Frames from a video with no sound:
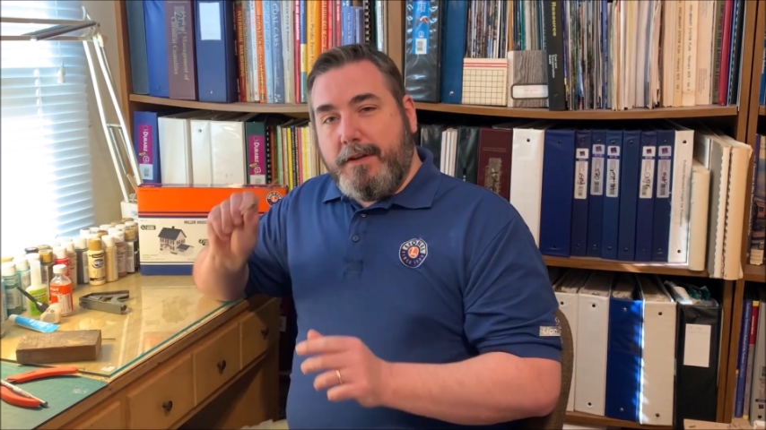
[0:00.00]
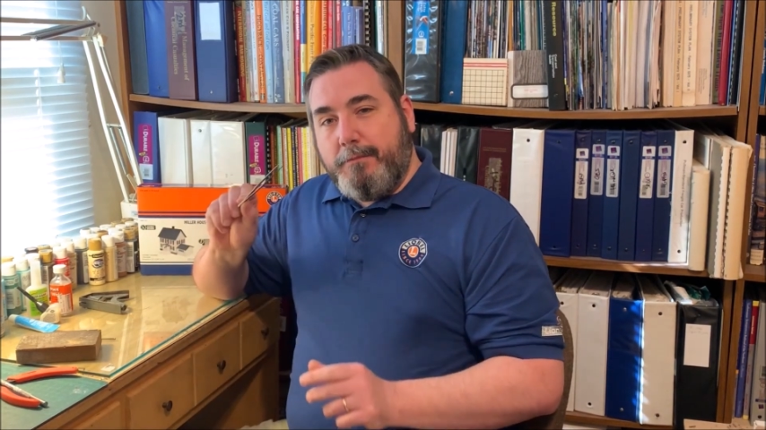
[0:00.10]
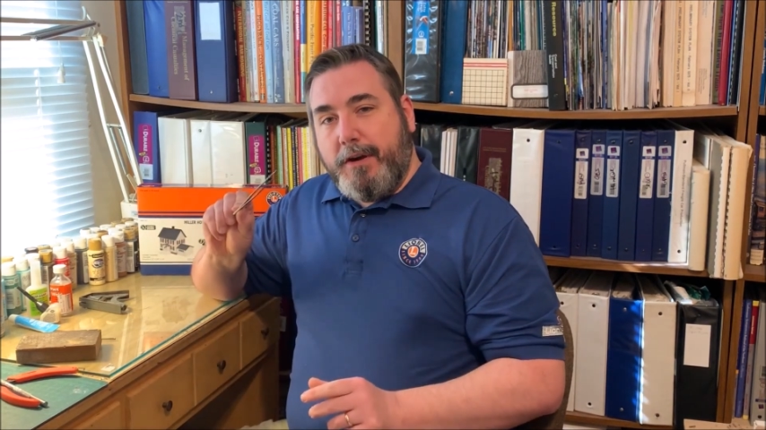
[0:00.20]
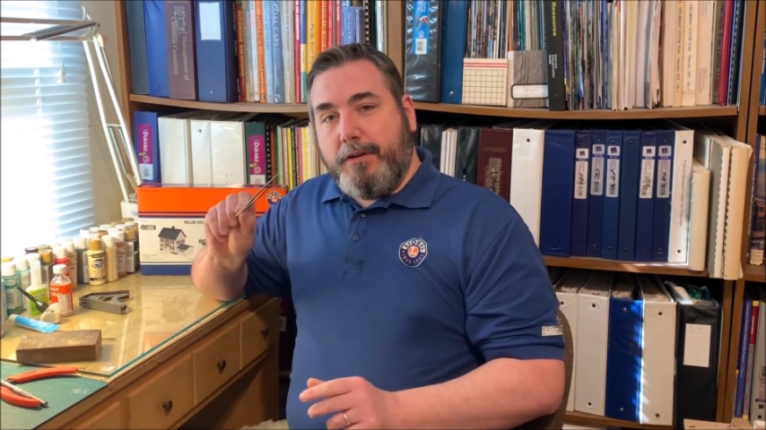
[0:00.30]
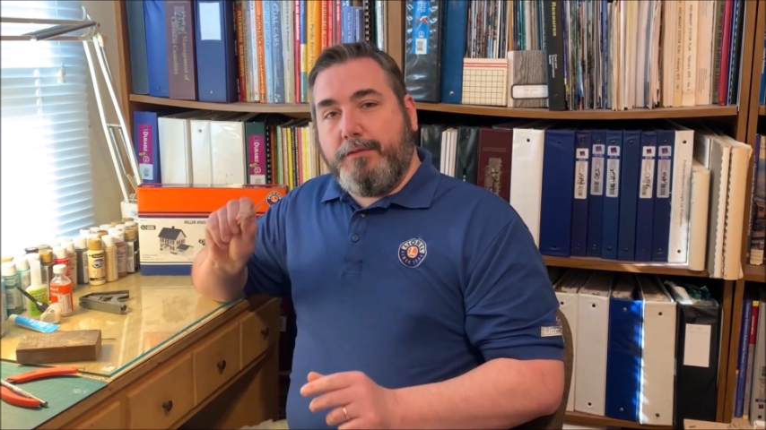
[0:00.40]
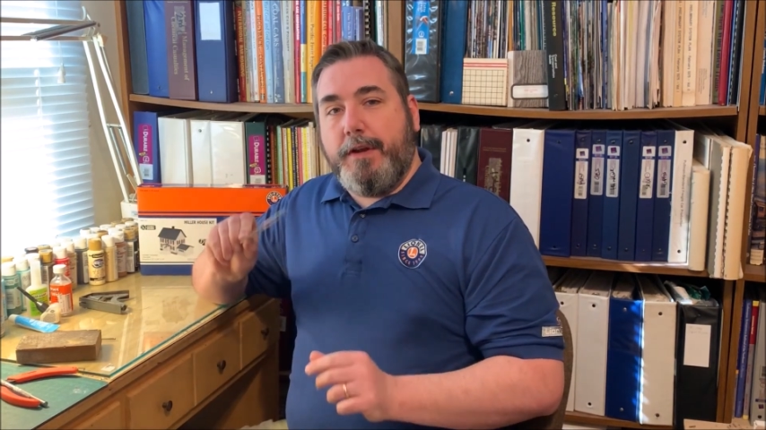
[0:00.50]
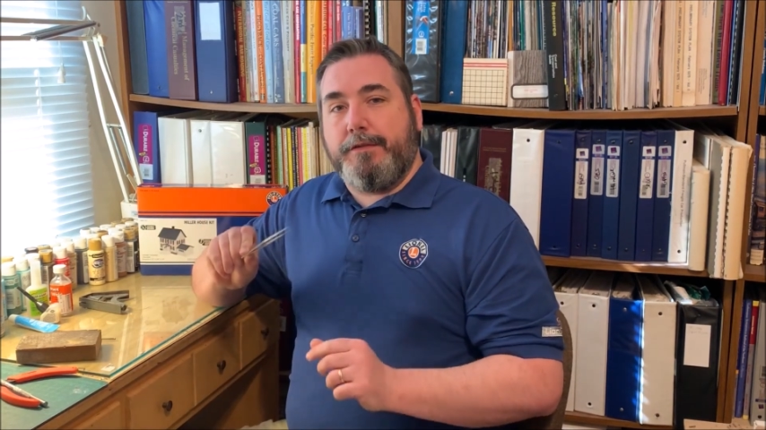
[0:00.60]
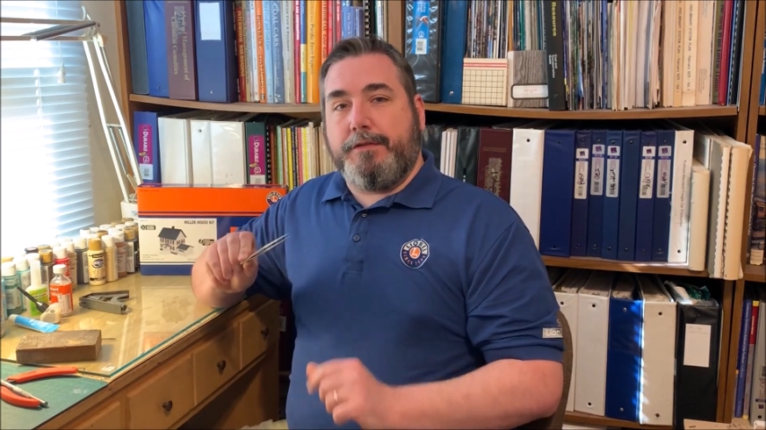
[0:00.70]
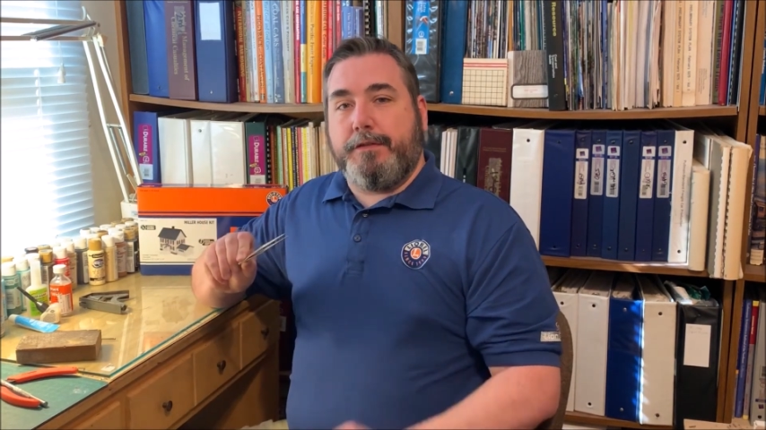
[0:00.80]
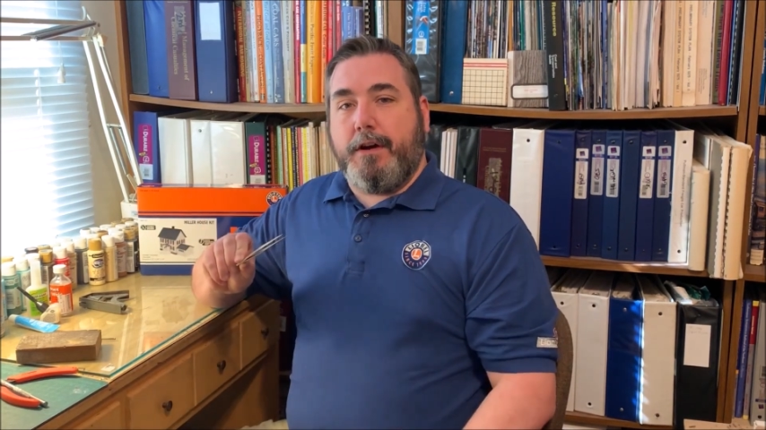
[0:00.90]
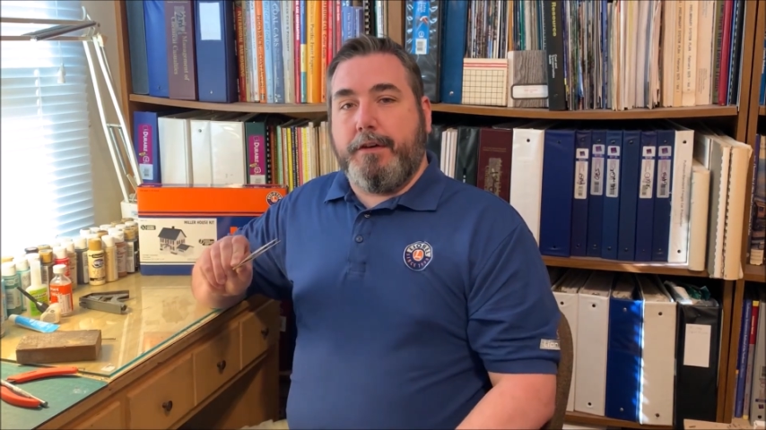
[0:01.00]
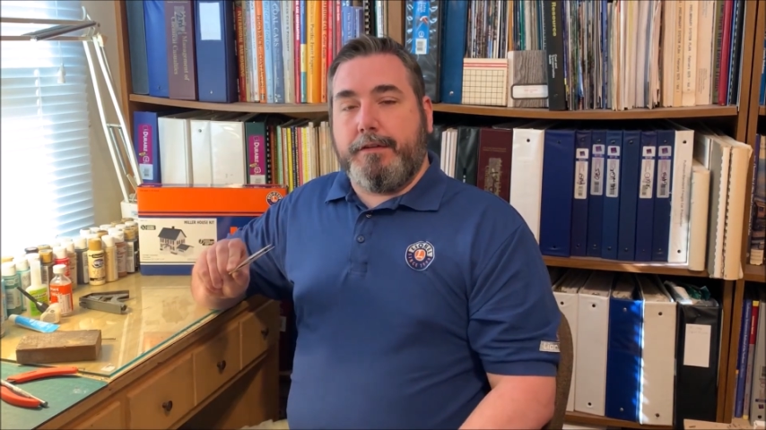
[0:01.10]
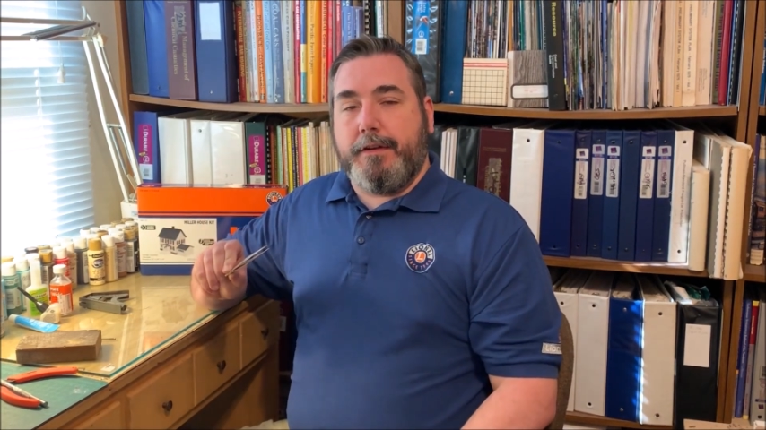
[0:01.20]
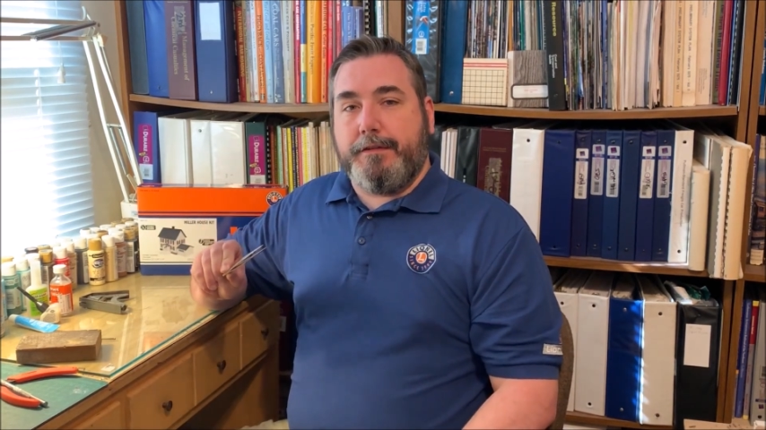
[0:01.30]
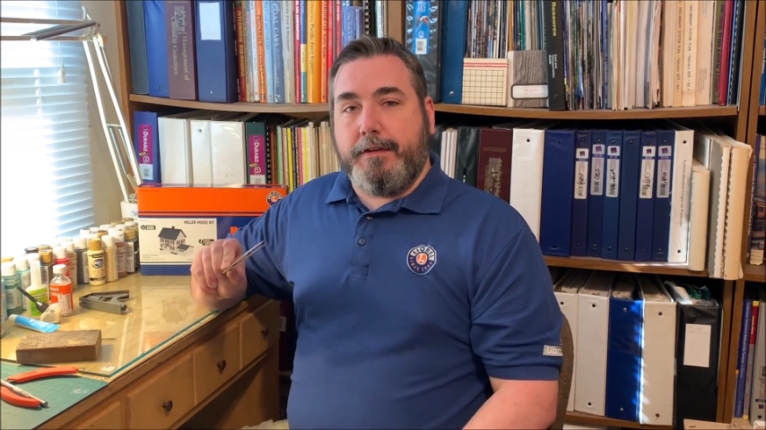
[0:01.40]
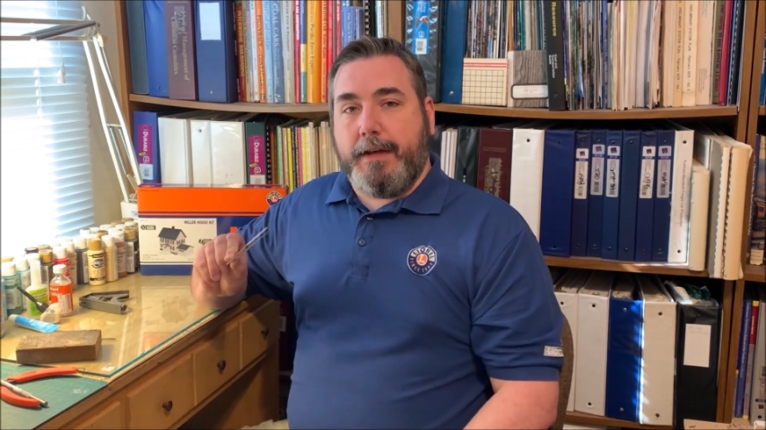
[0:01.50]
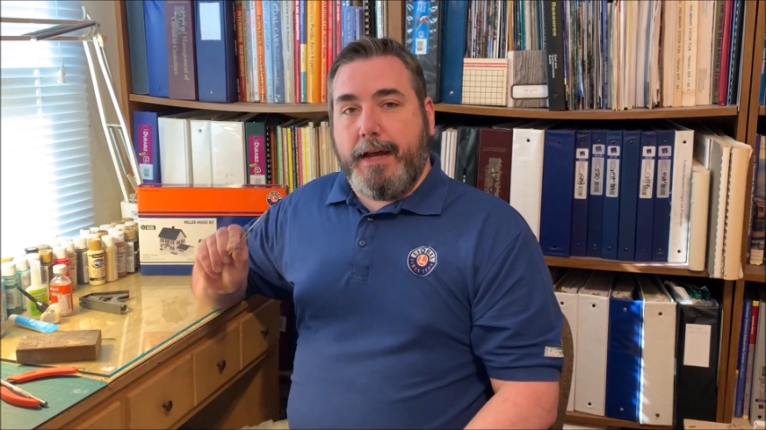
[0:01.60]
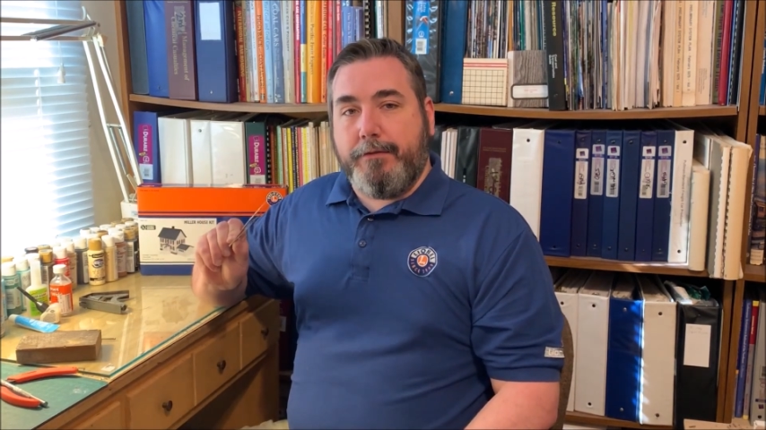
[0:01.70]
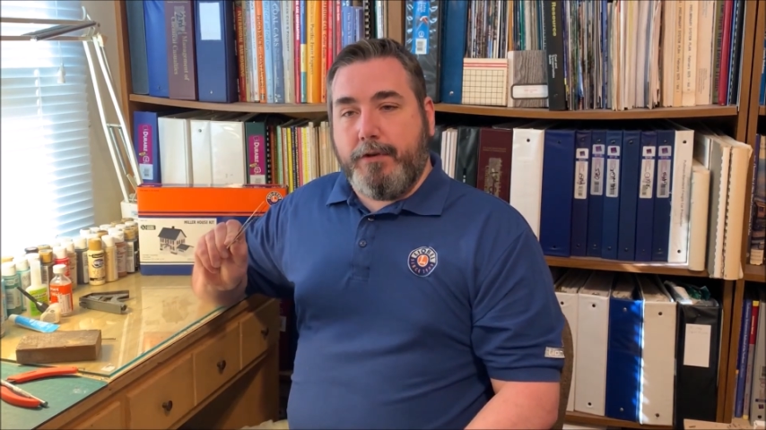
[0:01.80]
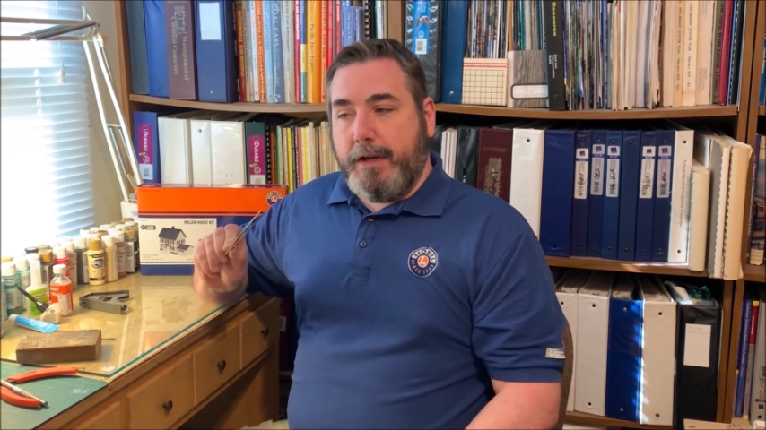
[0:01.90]
a pair of tweezers is always a nice thing to
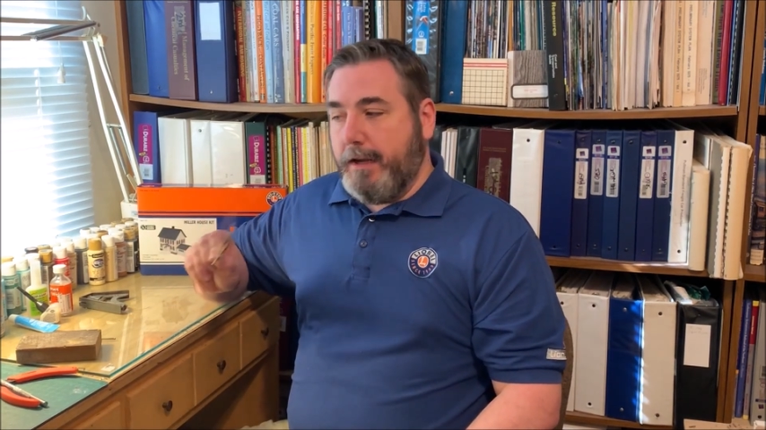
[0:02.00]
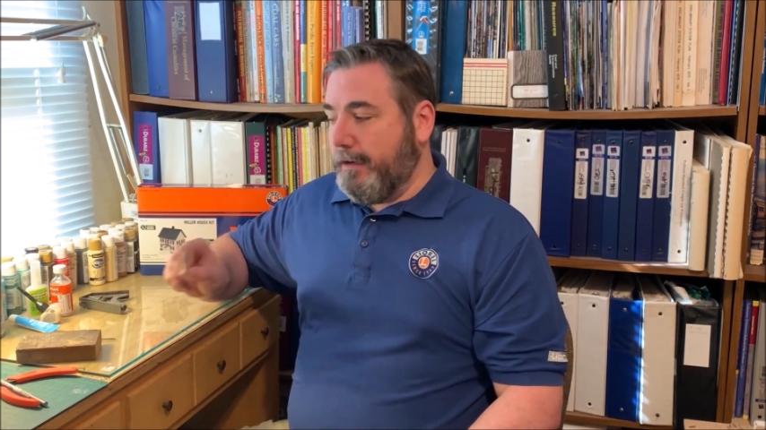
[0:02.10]
have on hand